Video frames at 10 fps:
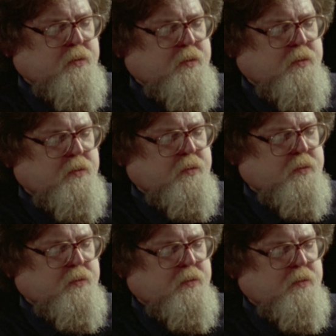
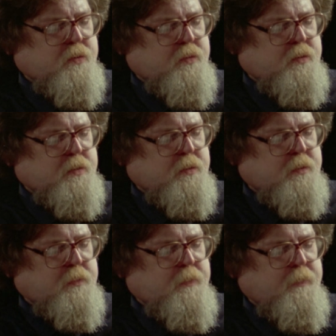
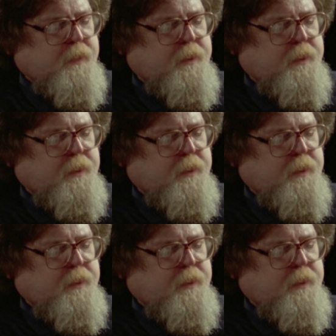[no speech]